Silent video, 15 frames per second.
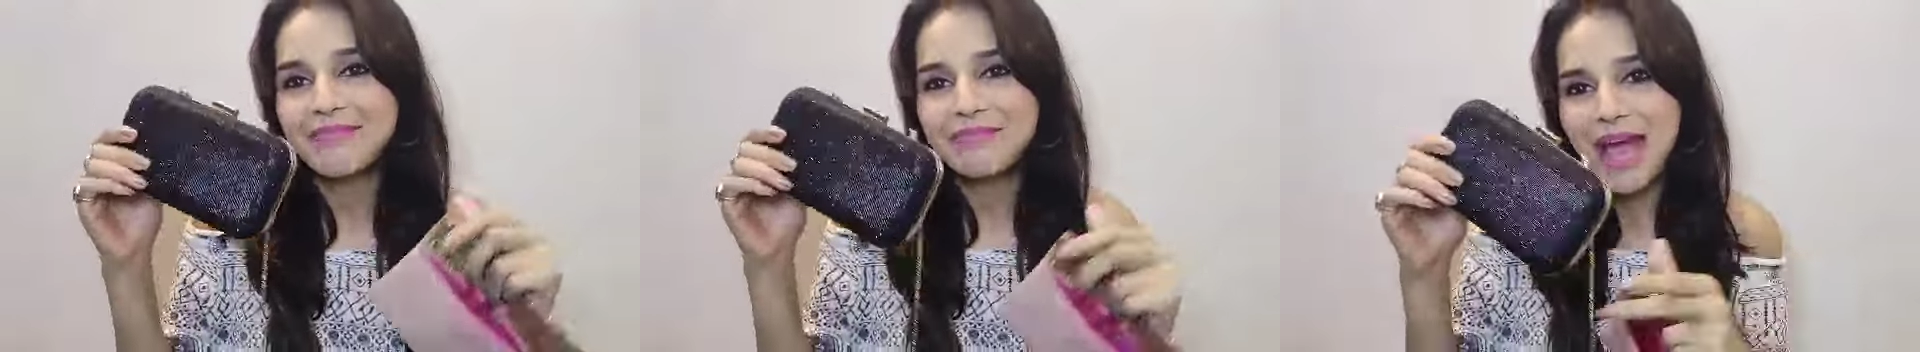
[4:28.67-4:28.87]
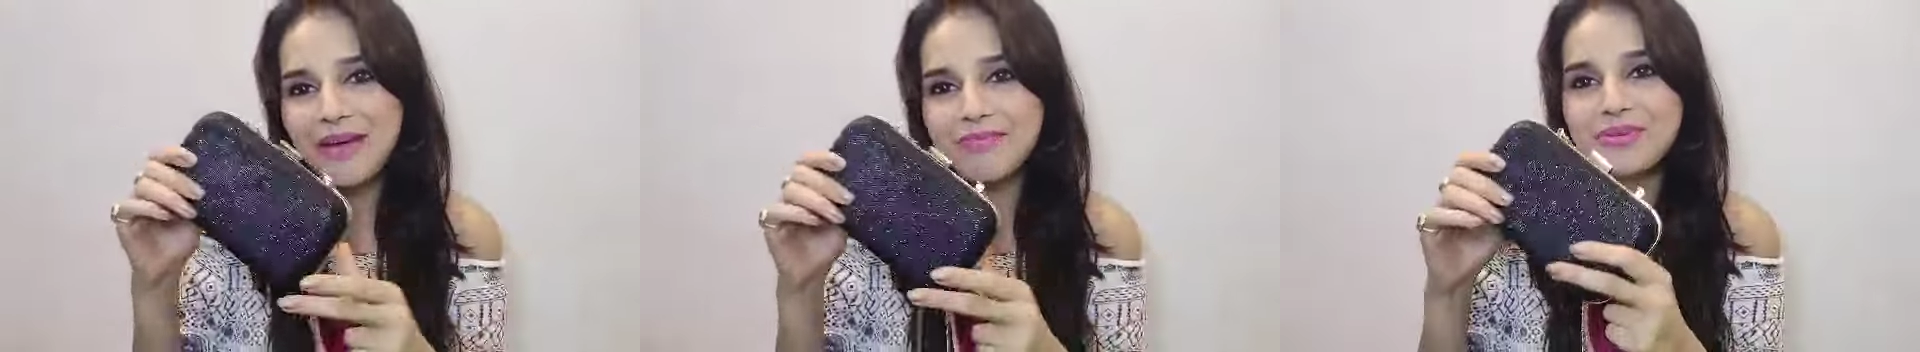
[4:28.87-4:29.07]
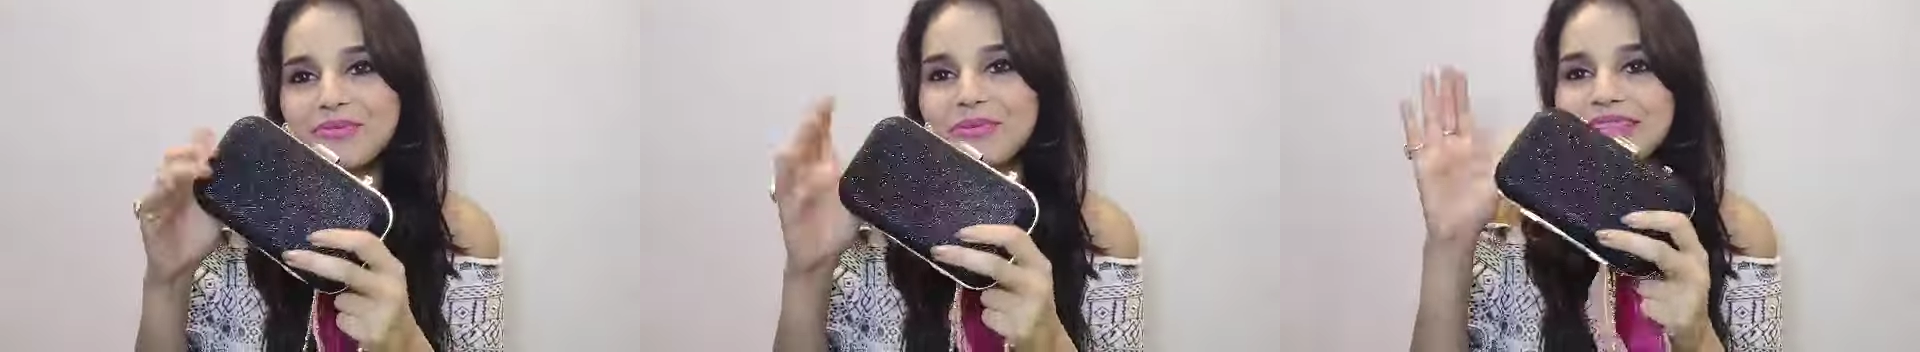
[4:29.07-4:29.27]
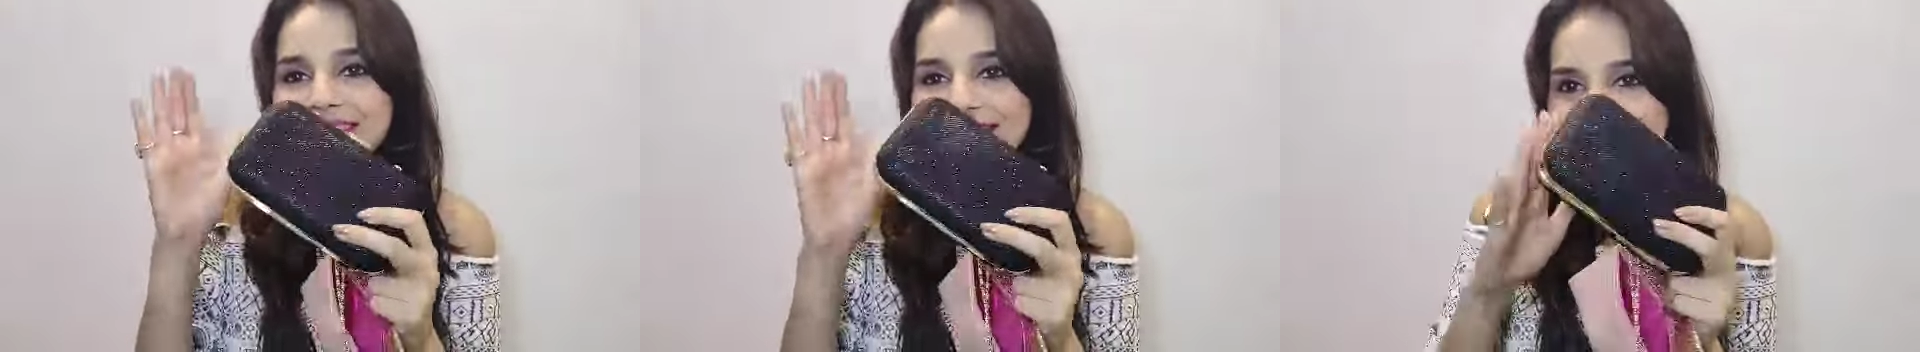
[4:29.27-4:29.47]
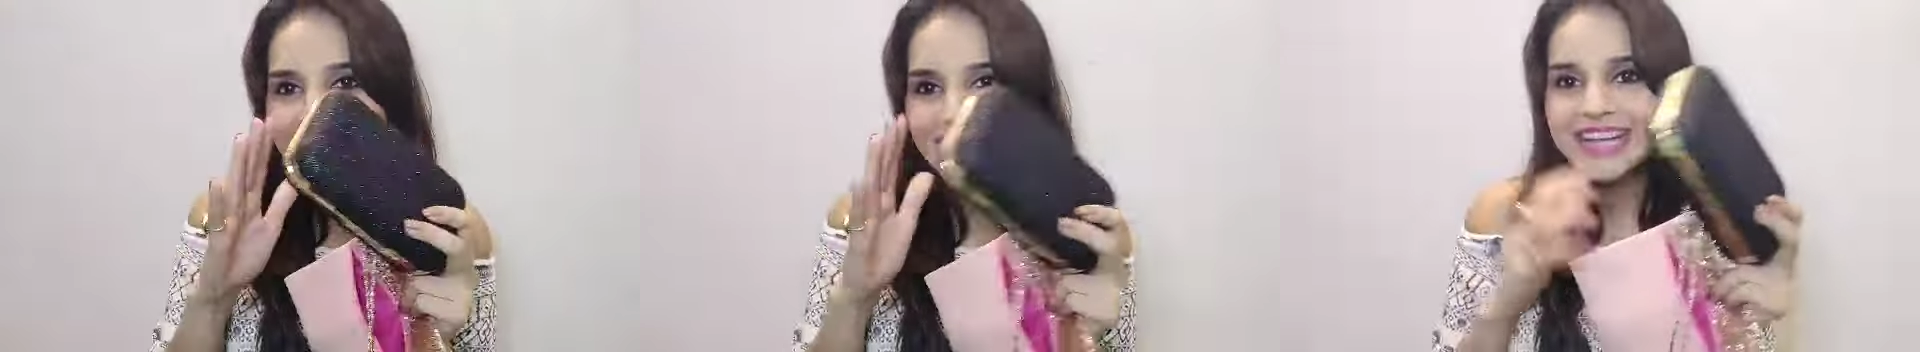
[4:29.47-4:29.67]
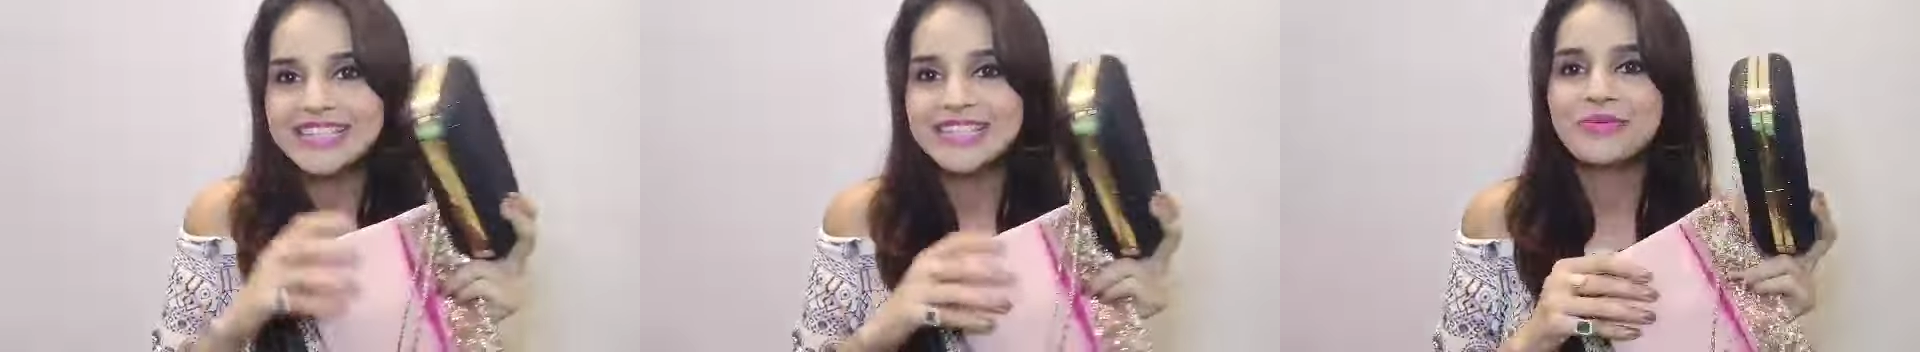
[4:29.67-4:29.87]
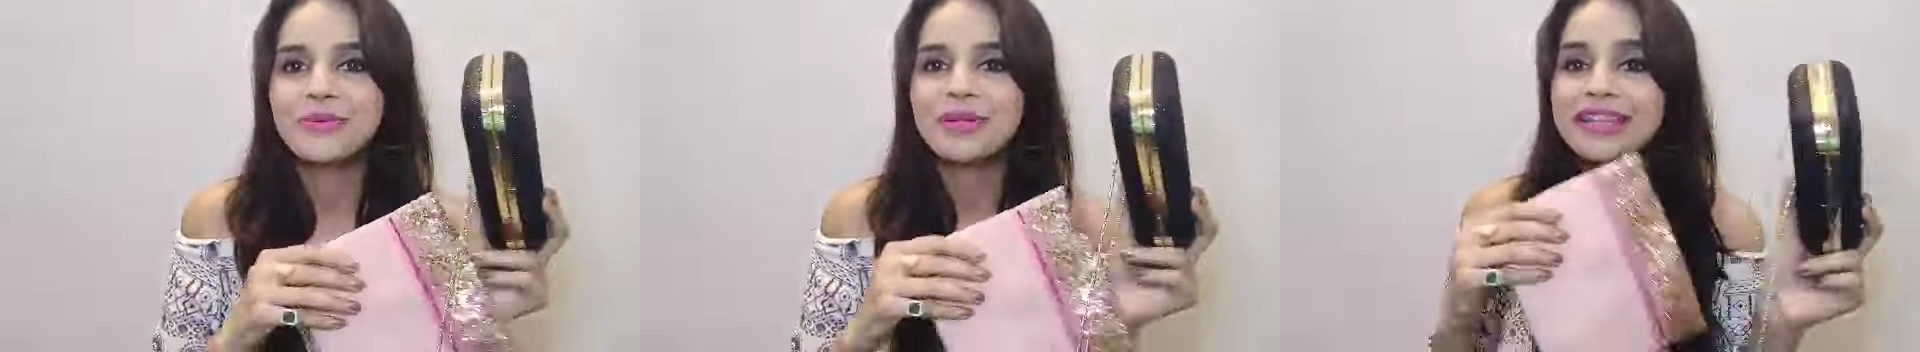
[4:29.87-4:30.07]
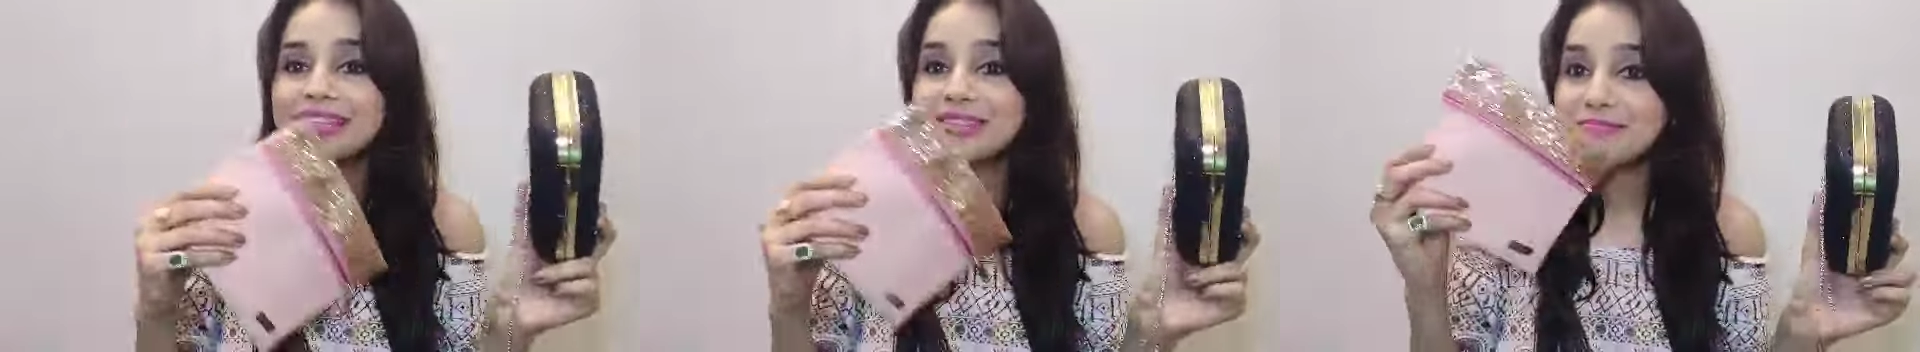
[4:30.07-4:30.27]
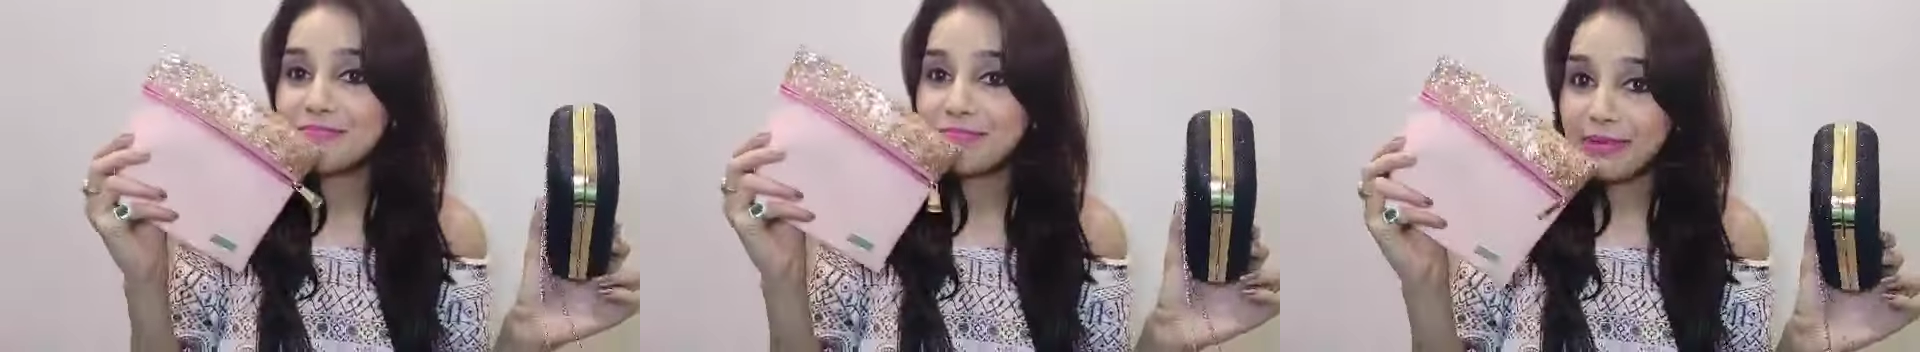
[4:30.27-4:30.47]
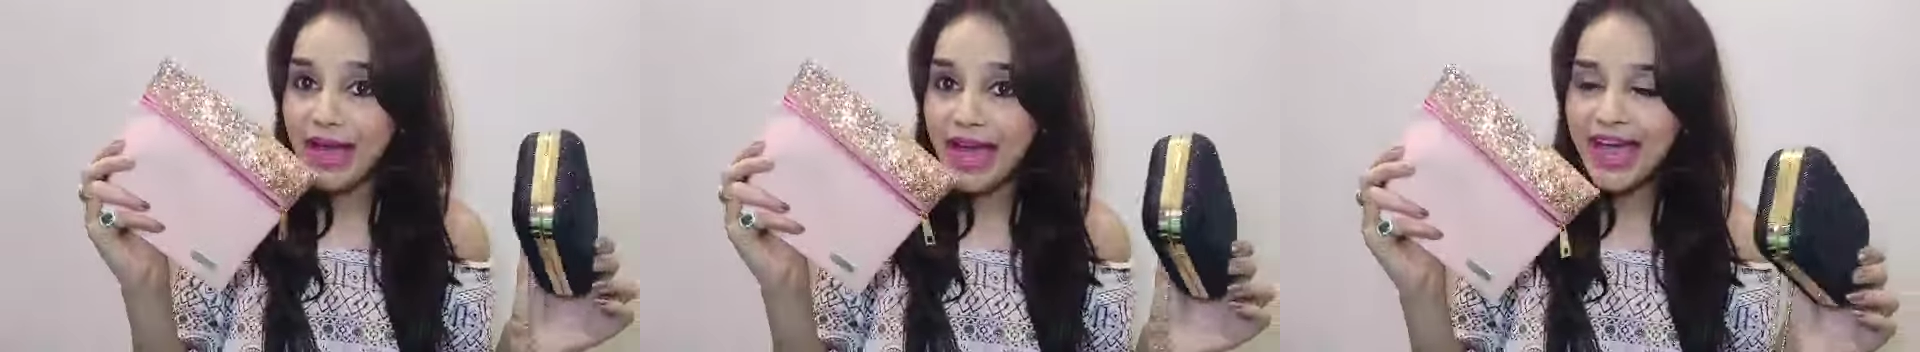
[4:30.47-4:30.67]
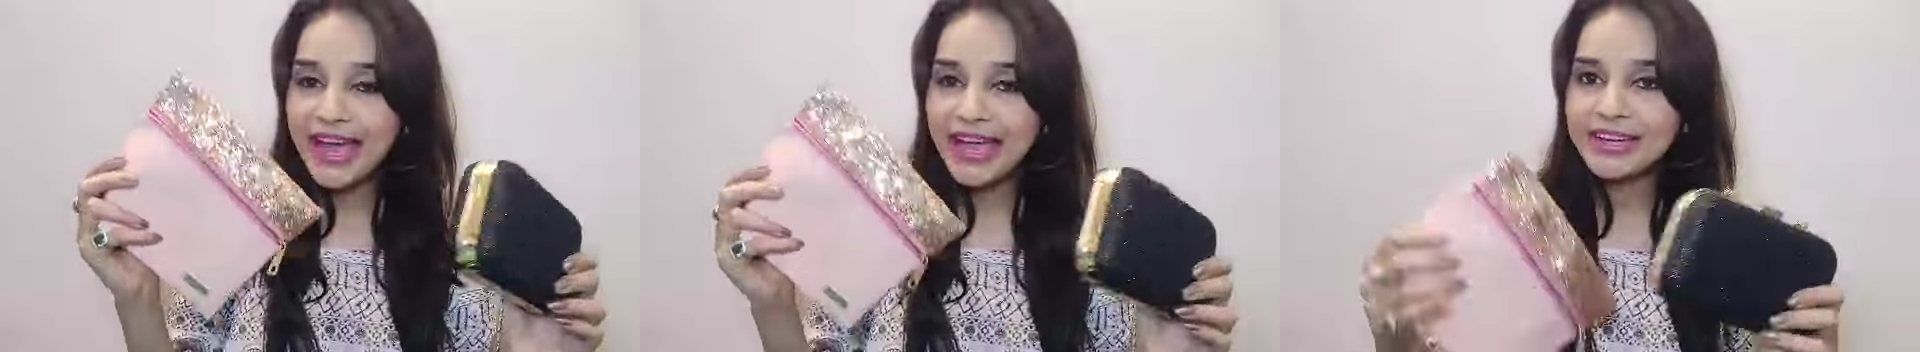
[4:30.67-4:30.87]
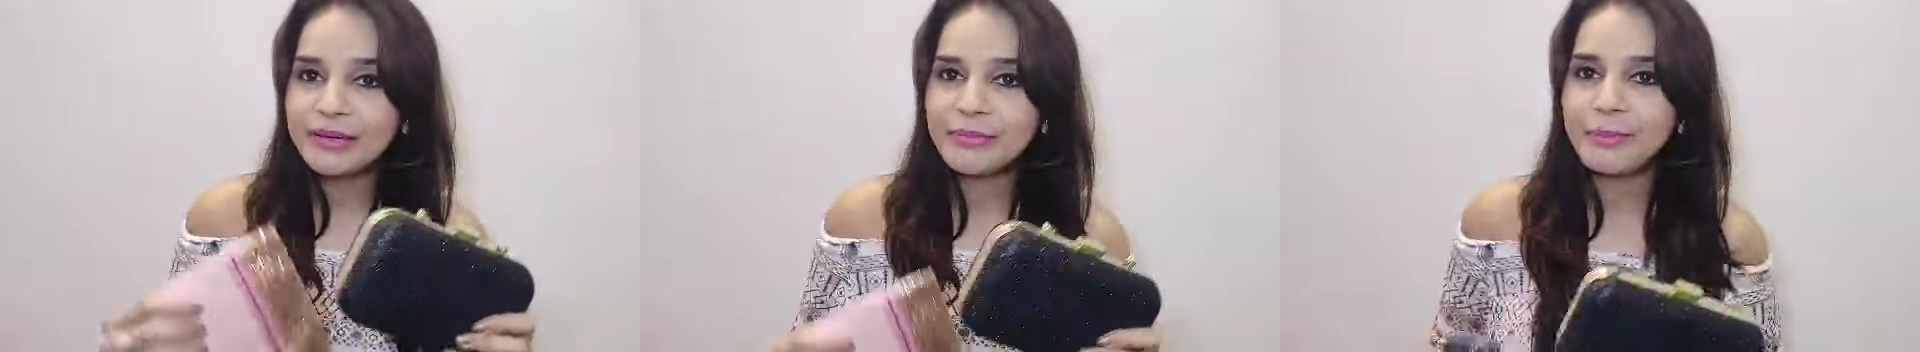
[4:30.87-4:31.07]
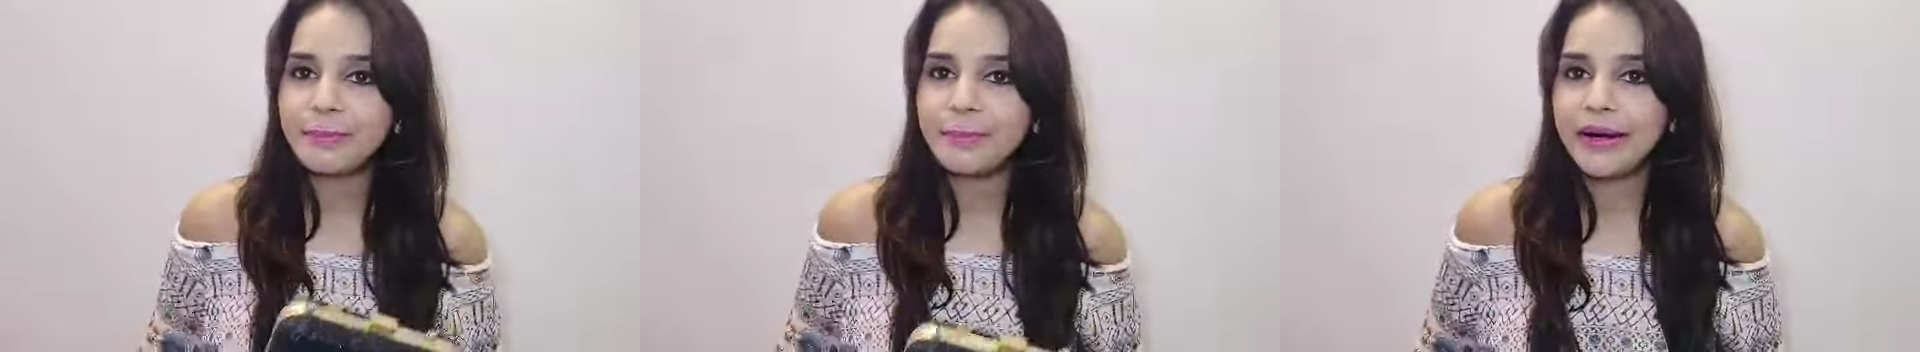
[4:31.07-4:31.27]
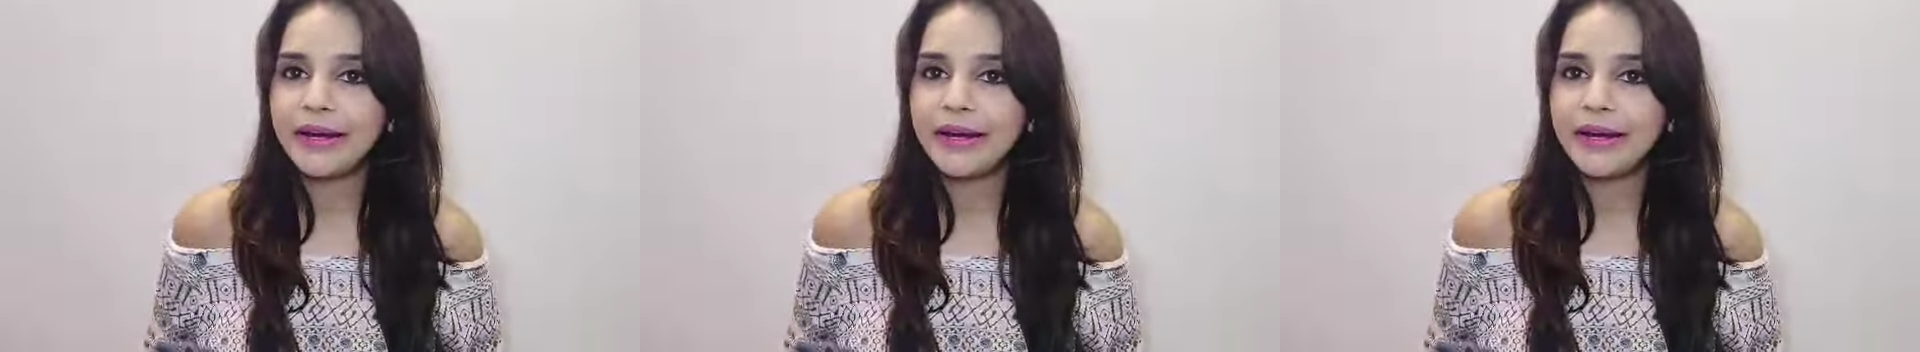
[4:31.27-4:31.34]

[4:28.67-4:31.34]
I'm happy with the clutch, with this bag,